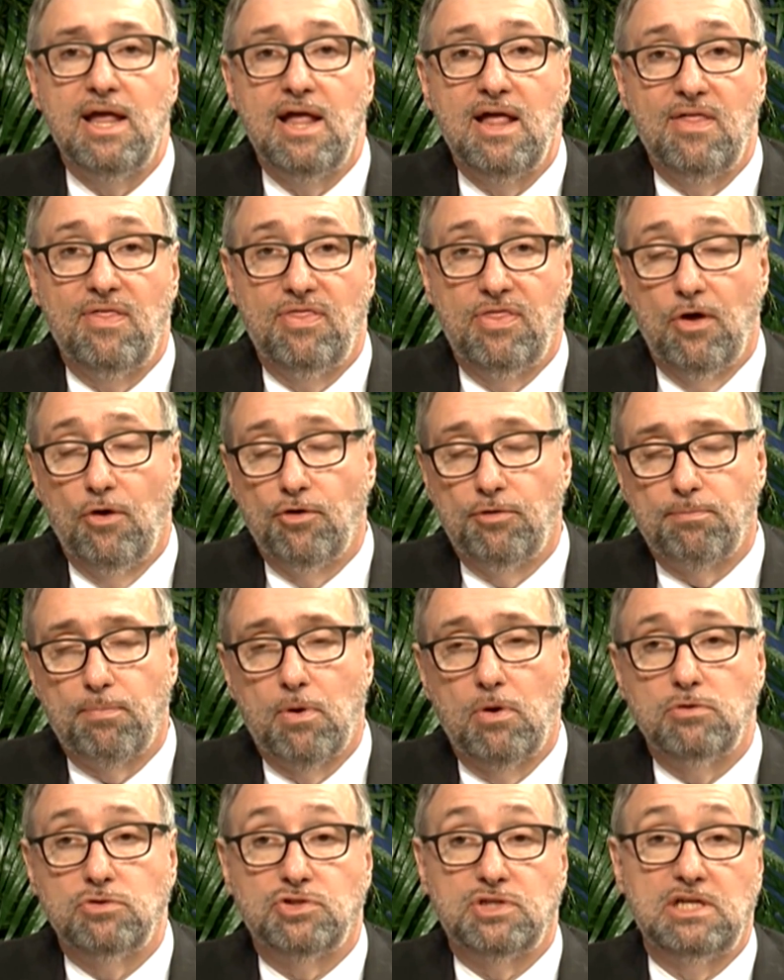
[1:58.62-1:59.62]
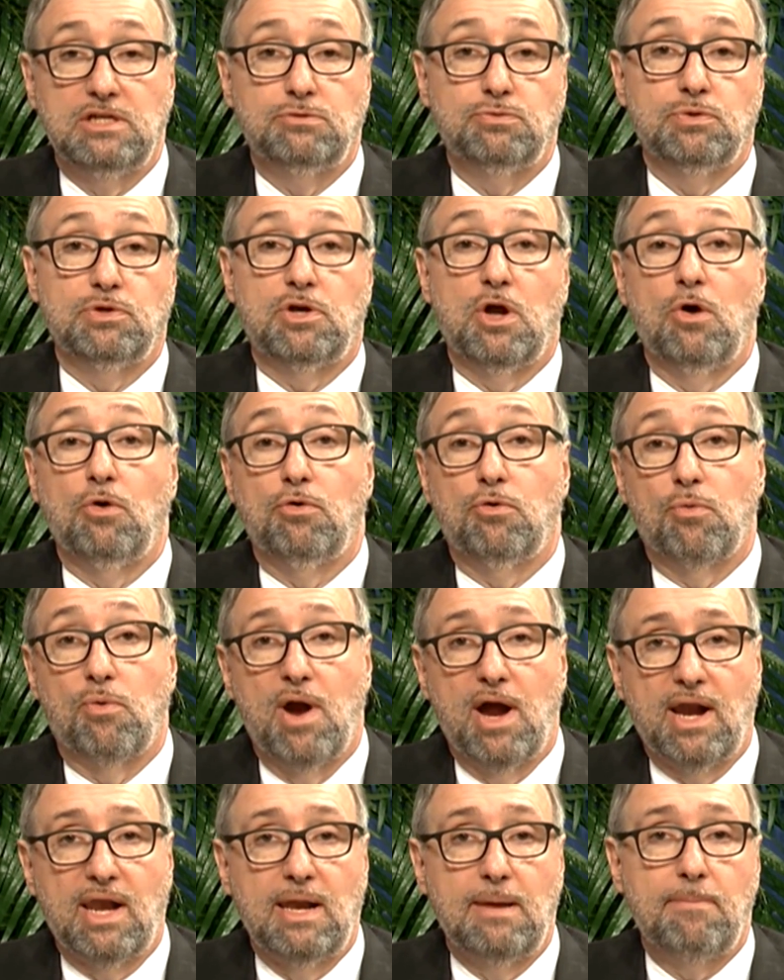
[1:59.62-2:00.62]
those proceeds would go
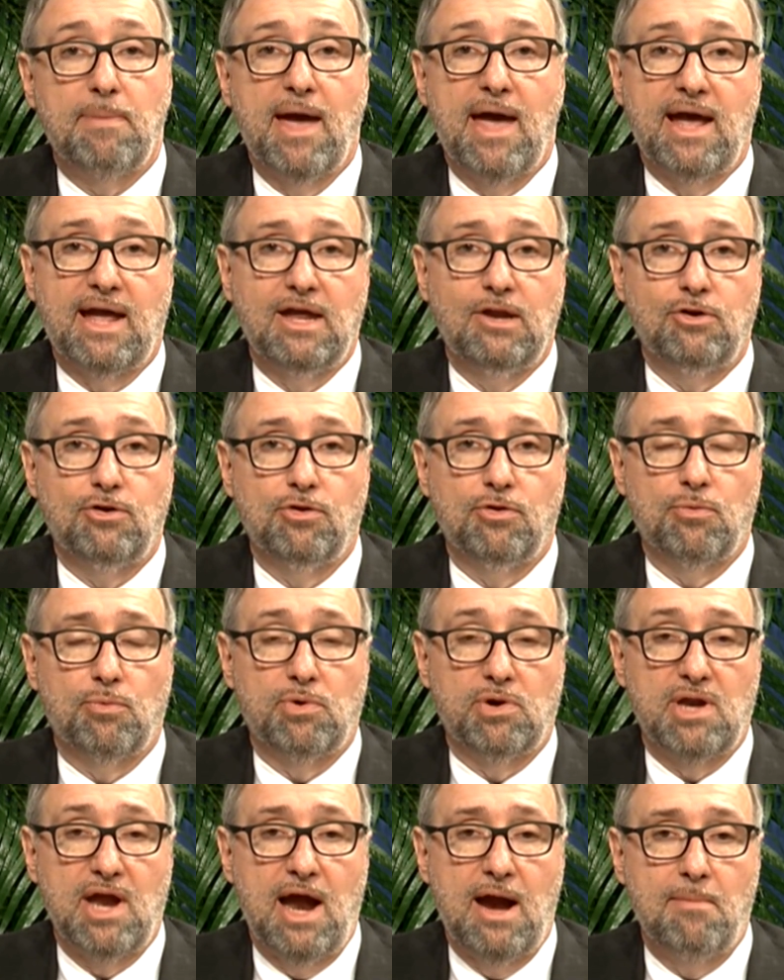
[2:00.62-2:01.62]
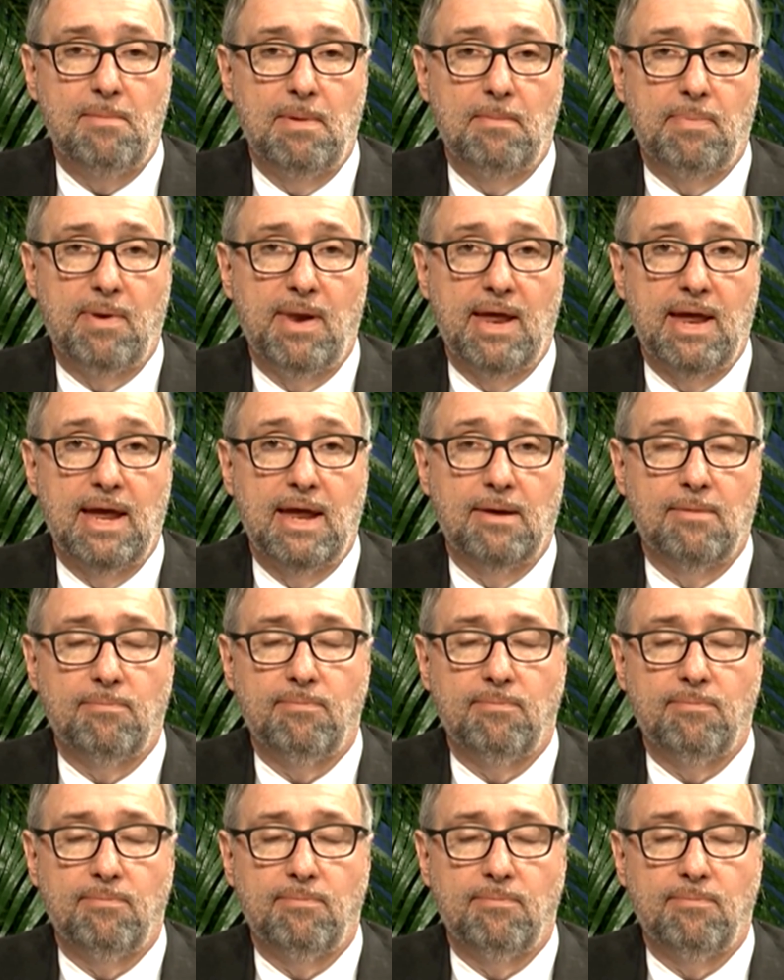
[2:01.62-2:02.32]
directly back into the retirement plan.